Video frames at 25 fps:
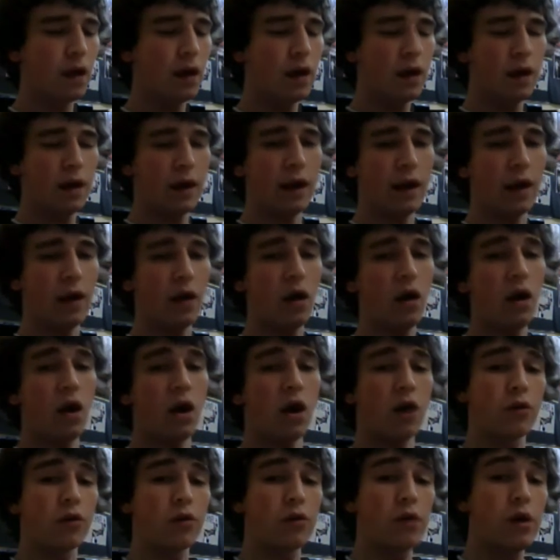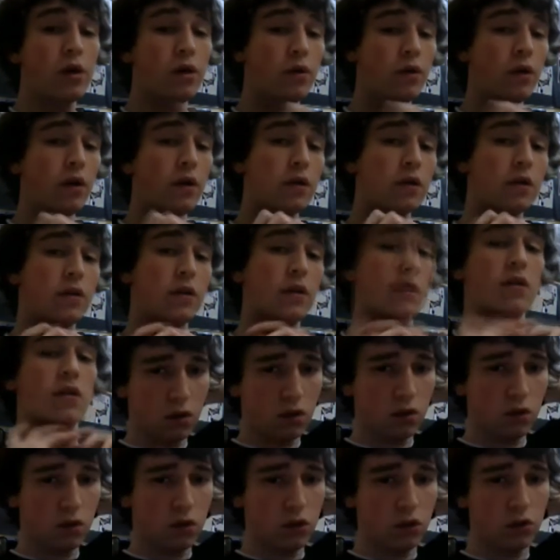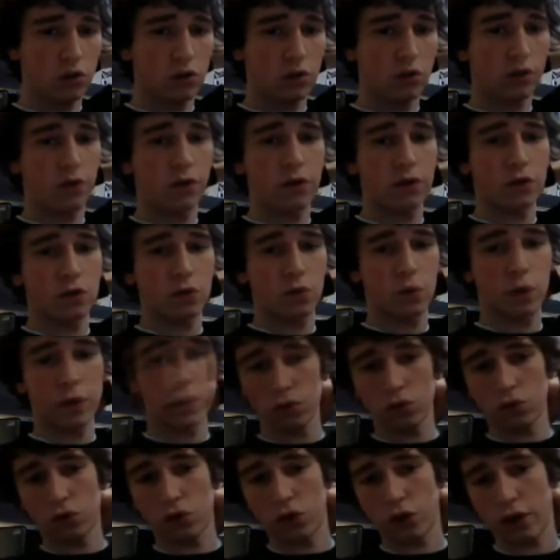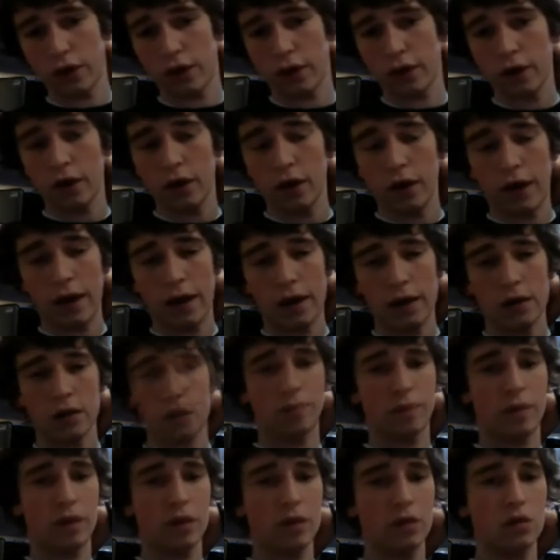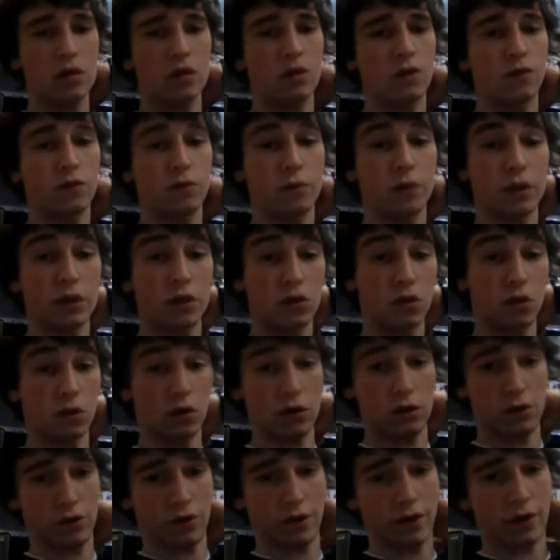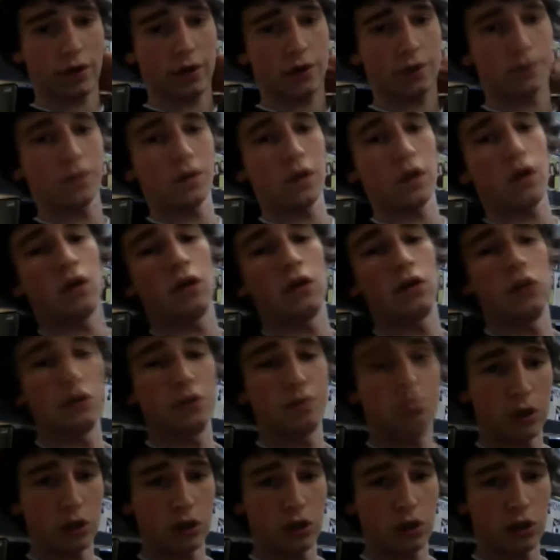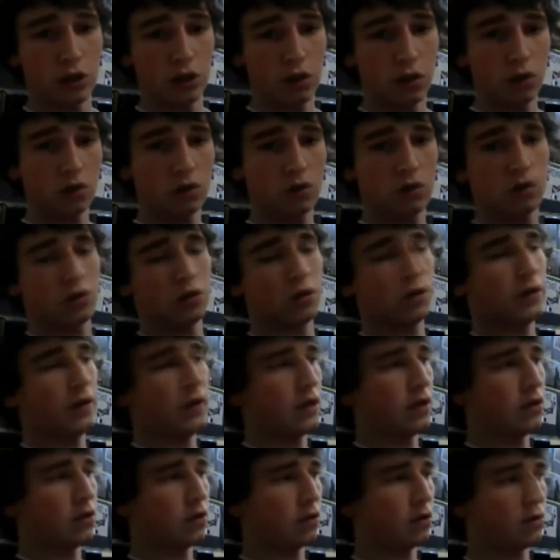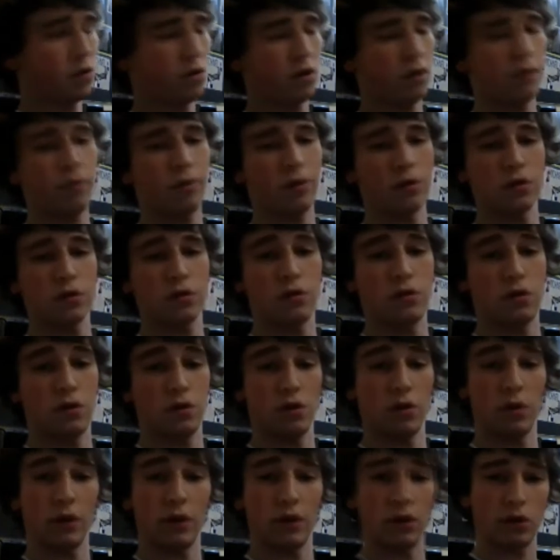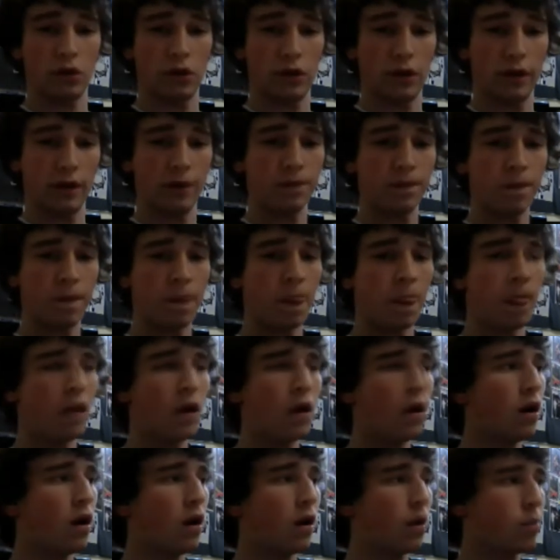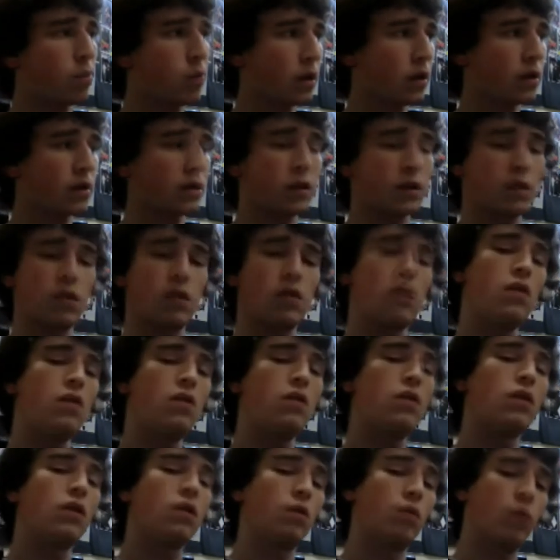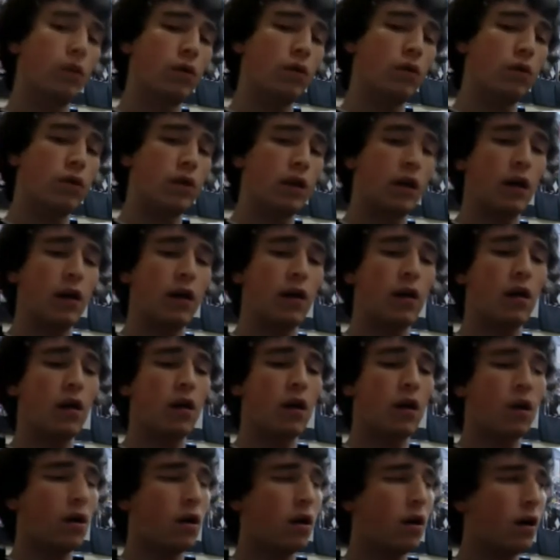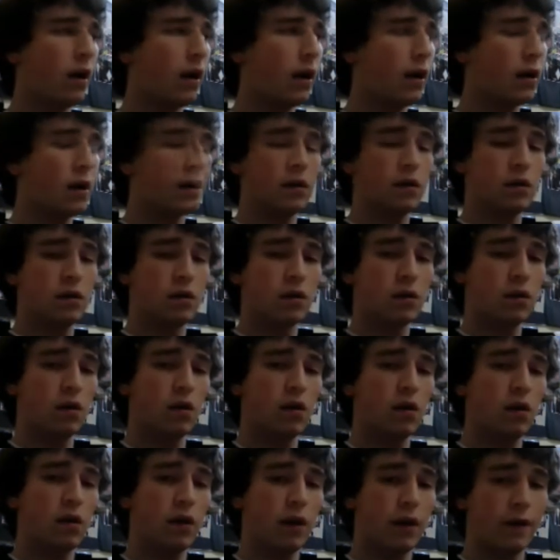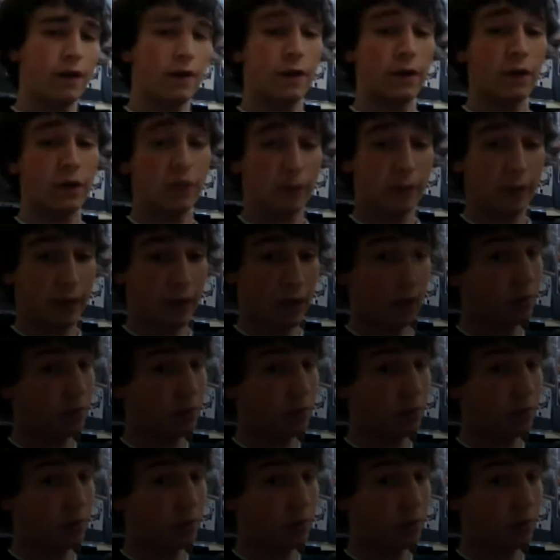Now, I recreated this using a friend's wheelchair as the basis for my dolly track. I used bungee cords to attach the tripod to the wheelchair. I practiced using the wheelchair and found it became